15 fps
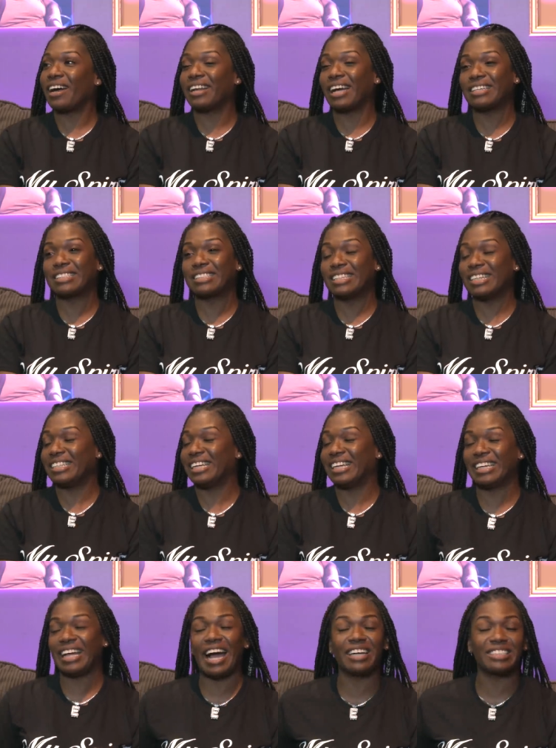And that's good.
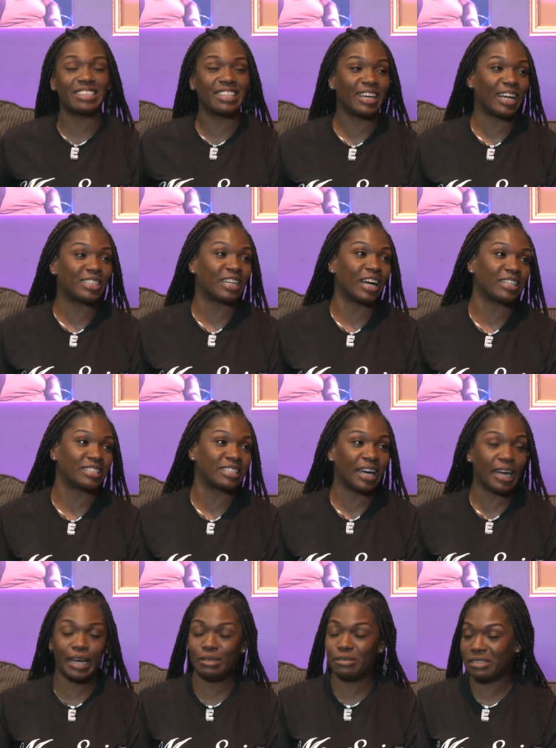Then y'all still got y'all
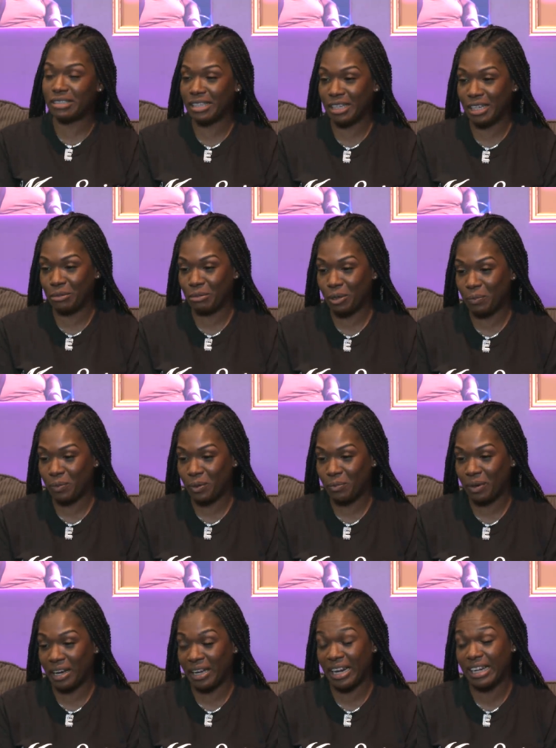same team up here,
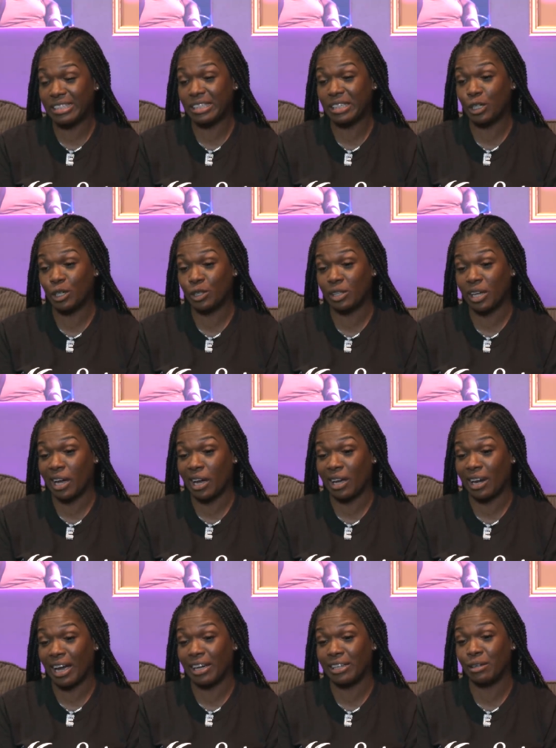man. And that's a good
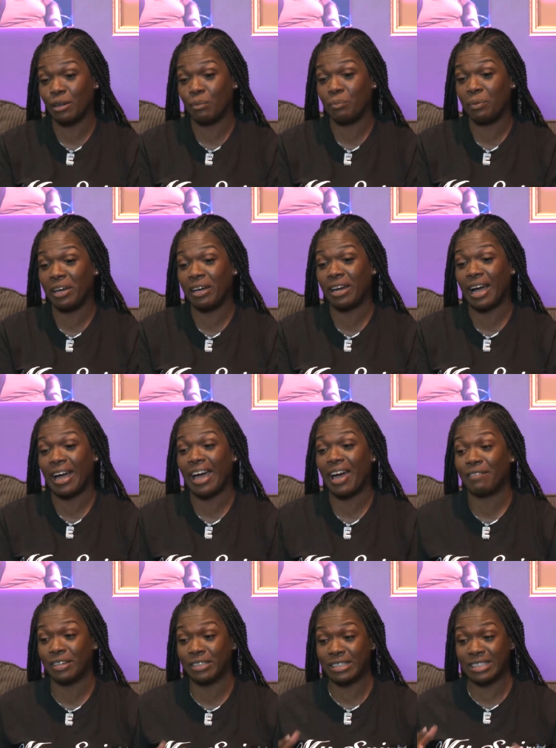thing. Like being like
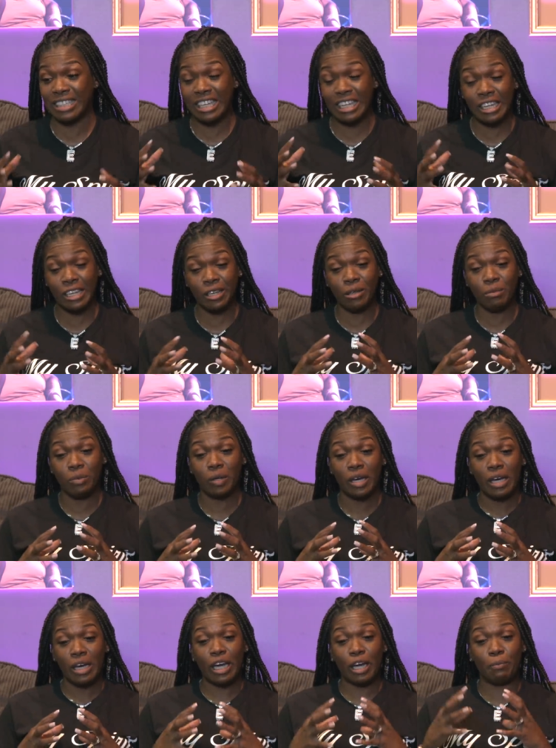having a team
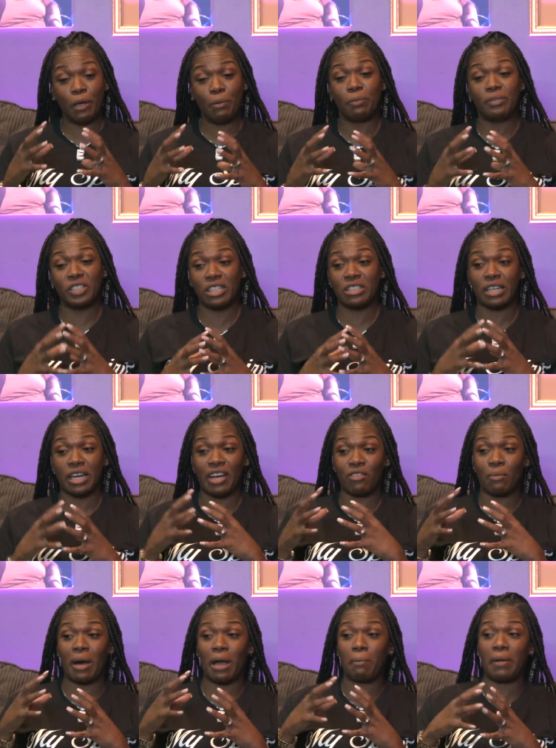and people just
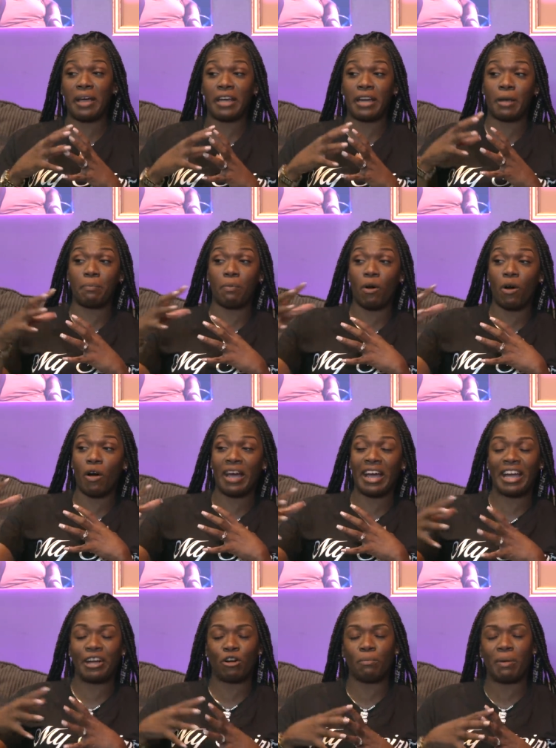everybody playing their part.
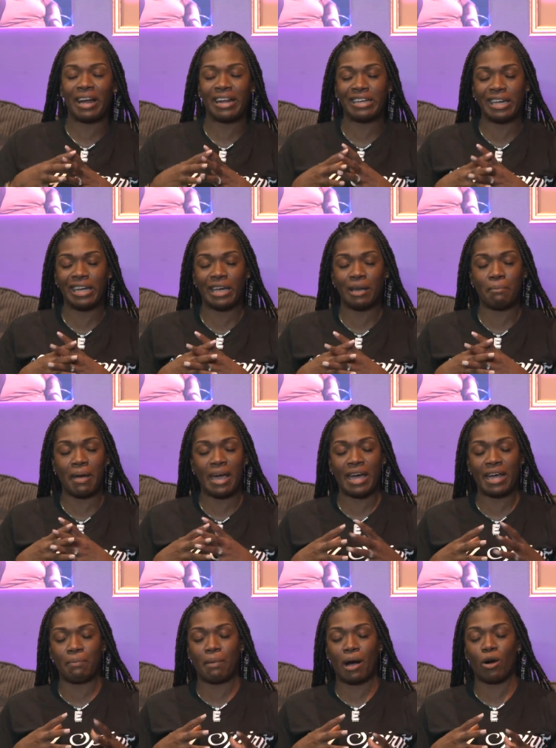Ain't nobody getting
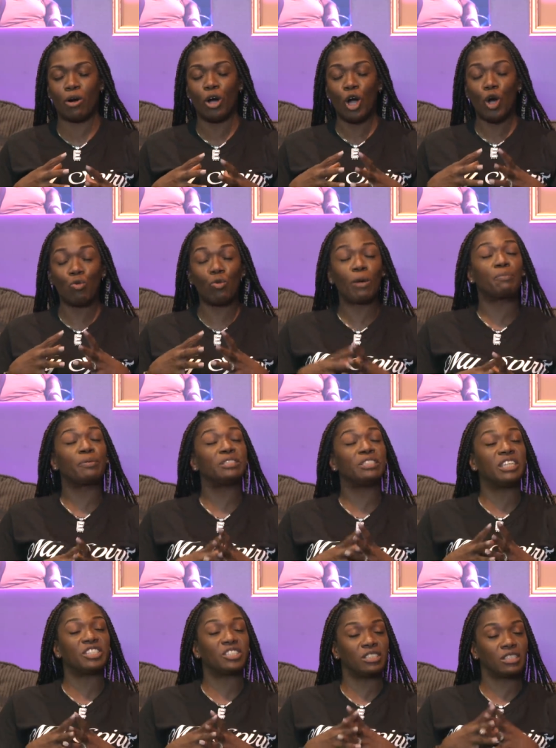mad about what
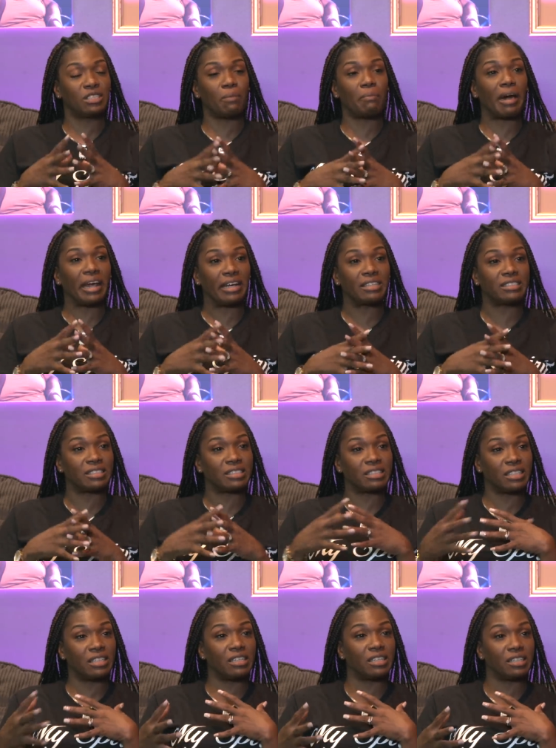position somebody else is
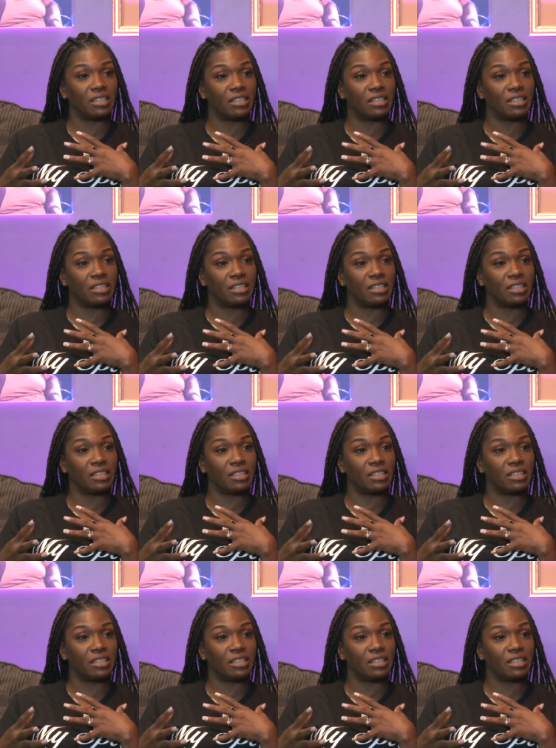in.